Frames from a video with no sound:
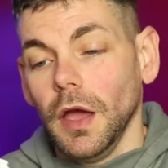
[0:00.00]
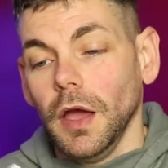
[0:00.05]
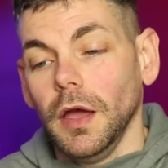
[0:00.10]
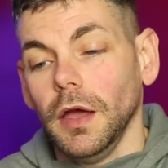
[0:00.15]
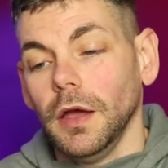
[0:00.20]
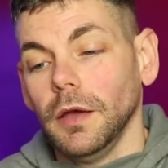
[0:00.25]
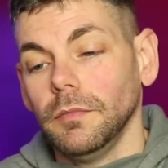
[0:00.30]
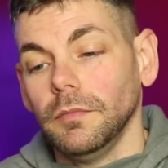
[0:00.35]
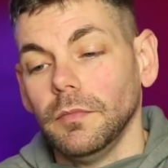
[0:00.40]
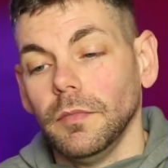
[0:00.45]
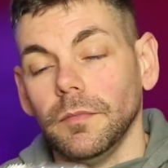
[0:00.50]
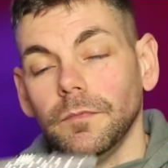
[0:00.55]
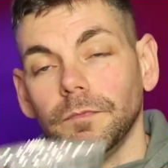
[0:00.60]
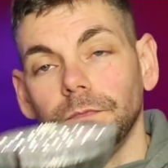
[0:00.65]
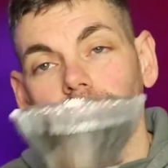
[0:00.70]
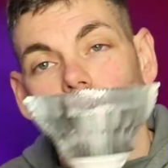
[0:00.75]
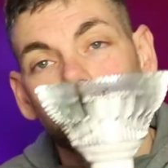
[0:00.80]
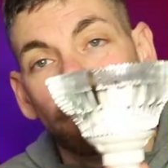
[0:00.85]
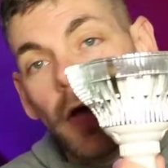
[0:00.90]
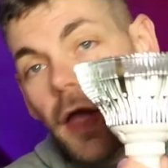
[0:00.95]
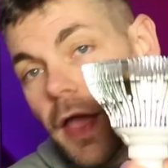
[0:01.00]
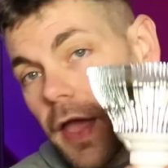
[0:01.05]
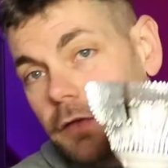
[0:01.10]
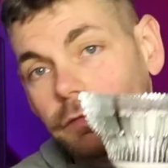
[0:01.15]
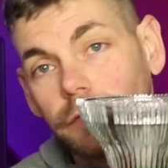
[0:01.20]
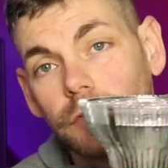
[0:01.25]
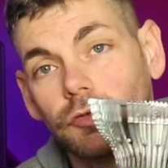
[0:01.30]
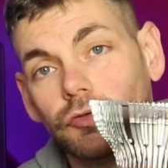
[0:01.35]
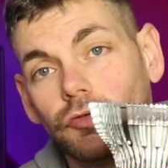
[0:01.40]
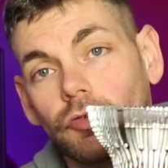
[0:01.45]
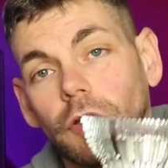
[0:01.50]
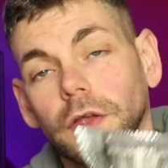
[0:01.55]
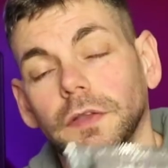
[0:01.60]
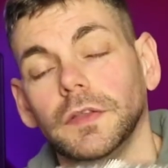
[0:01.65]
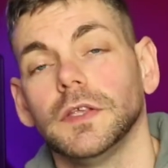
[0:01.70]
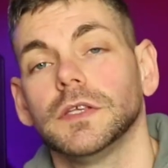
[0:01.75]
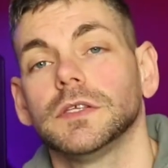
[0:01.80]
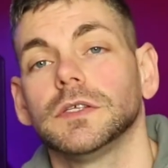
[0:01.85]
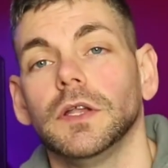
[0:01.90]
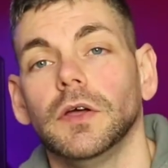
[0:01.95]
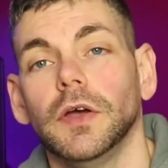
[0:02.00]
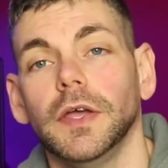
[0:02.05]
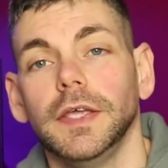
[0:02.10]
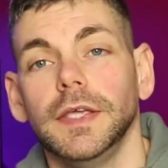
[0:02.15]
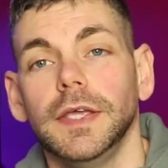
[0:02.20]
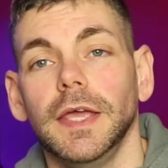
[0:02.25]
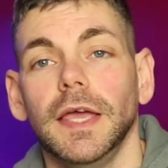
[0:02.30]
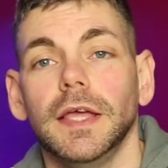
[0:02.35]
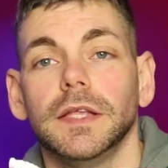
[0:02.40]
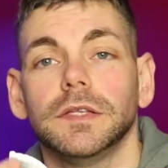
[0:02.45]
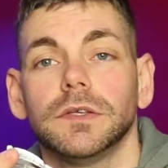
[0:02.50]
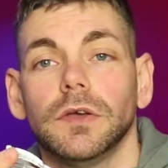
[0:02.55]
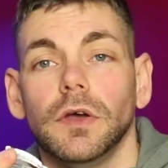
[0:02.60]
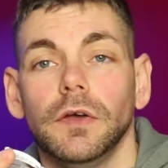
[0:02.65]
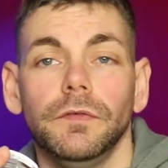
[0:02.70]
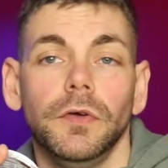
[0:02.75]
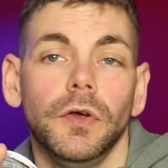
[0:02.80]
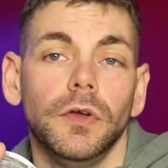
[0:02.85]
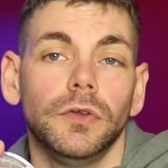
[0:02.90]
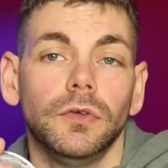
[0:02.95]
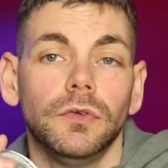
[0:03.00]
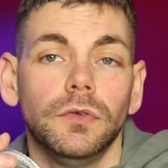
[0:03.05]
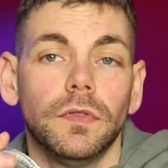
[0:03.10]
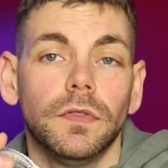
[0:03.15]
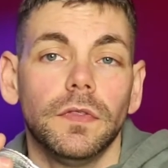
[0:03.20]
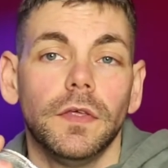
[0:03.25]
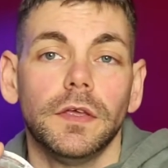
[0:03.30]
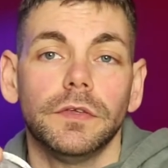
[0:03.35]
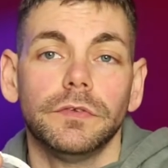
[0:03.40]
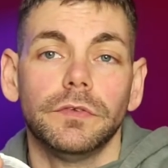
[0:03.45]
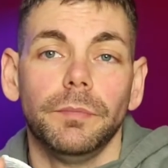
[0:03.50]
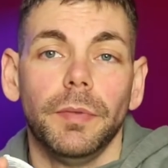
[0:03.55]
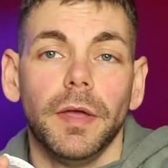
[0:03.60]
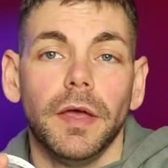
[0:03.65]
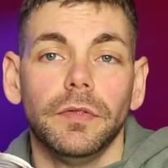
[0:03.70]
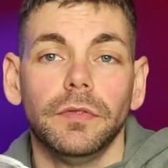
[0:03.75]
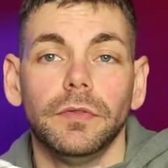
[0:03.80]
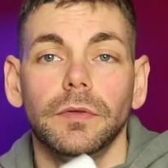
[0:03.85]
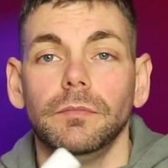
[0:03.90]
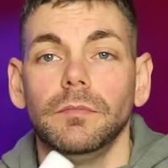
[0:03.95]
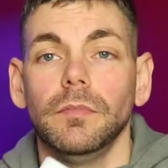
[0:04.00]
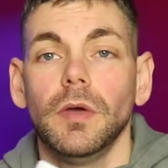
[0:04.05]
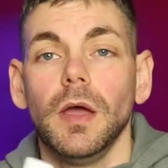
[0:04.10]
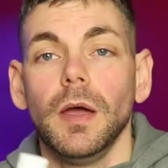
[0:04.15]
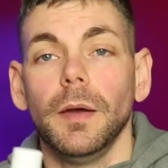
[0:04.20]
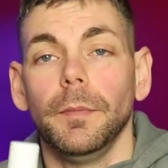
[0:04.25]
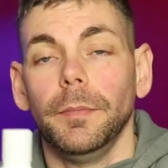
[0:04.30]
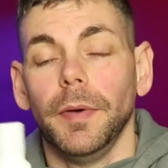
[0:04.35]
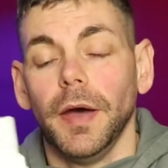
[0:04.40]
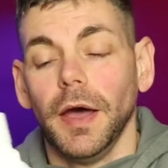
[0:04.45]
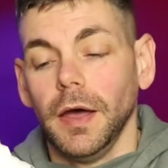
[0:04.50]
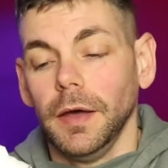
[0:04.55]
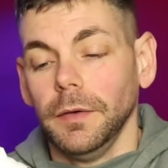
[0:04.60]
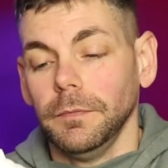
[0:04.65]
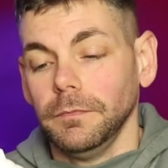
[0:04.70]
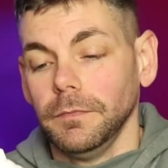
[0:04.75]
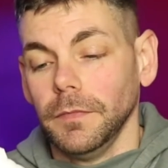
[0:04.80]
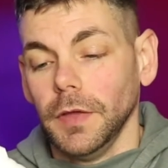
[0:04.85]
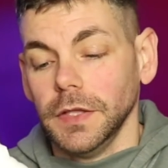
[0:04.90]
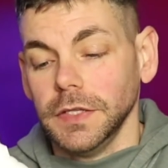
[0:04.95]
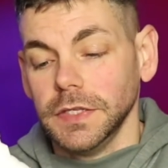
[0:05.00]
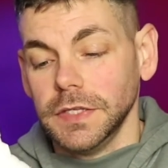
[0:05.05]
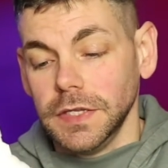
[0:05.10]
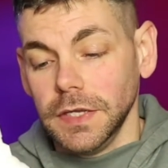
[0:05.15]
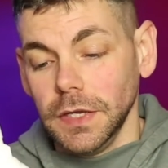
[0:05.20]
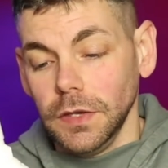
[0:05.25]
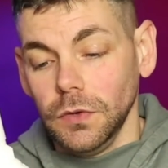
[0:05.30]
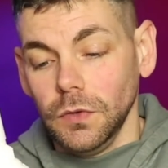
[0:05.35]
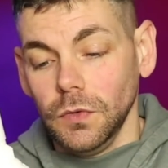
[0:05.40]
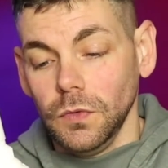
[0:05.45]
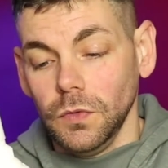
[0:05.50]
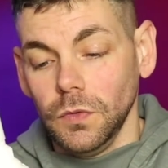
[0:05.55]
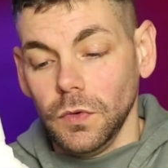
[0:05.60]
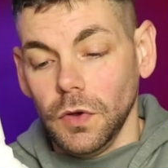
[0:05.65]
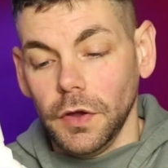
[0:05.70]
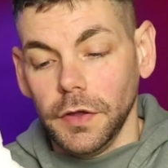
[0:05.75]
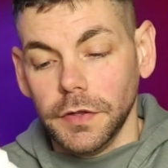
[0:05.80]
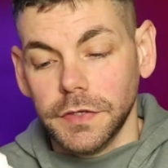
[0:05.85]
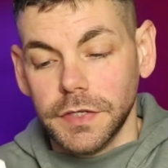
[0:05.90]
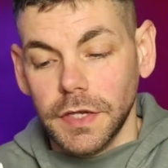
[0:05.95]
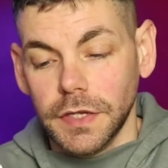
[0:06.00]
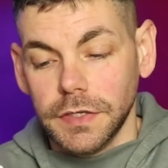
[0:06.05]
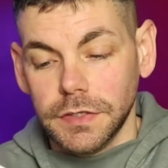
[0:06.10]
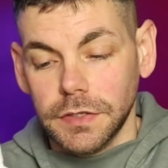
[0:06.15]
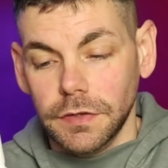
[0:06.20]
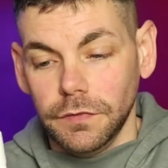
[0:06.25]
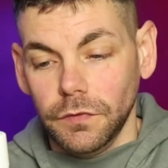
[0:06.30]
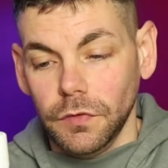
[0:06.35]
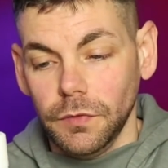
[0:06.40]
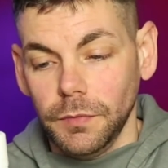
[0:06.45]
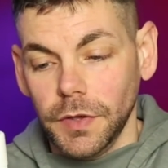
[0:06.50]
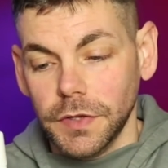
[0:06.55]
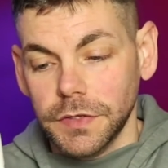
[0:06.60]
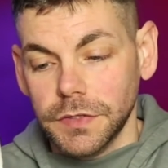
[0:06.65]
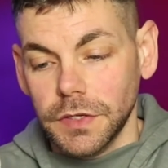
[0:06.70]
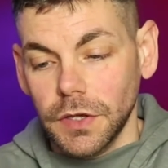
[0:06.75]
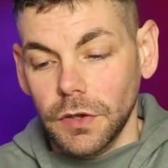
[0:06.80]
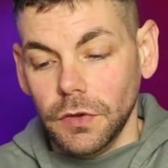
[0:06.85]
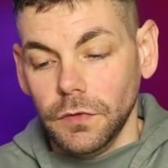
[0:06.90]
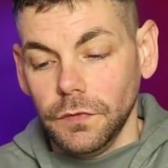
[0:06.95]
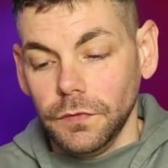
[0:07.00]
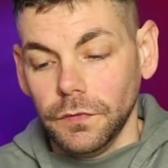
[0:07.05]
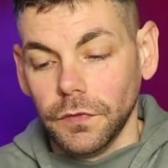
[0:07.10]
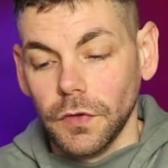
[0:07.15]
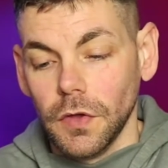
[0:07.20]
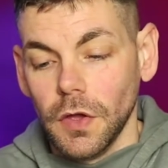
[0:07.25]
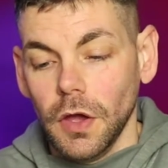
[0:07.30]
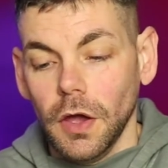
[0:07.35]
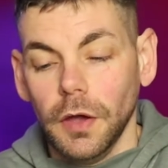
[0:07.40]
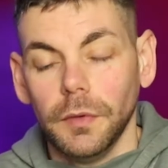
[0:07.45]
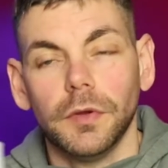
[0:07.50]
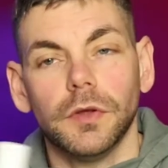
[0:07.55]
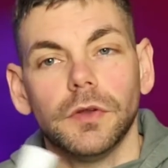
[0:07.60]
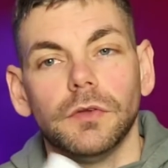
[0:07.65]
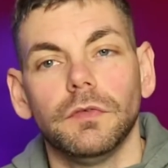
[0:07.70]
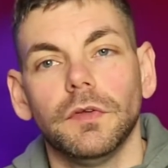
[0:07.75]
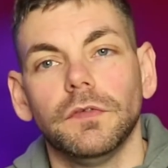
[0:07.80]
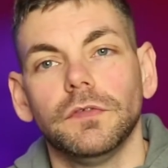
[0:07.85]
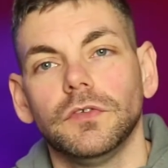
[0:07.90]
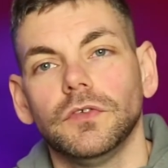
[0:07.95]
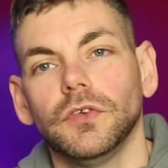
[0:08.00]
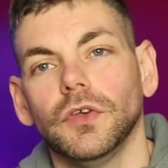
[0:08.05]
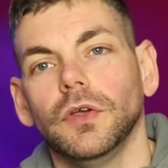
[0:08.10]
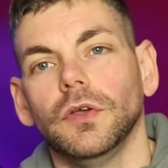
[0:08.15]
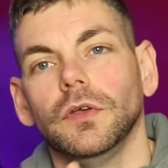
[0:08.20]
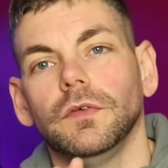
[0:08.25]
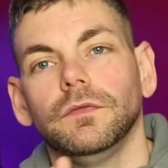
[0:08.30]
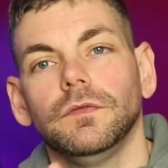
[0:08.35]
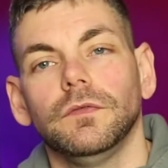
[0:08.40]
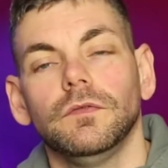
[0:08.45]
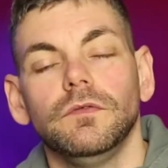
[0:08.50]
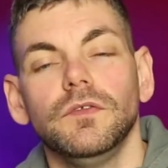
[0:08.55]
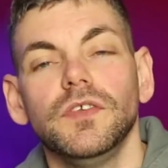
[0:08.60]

I haven't tried this light yet. I've heard good things about them, but until I test it for myself, I'm going to reserve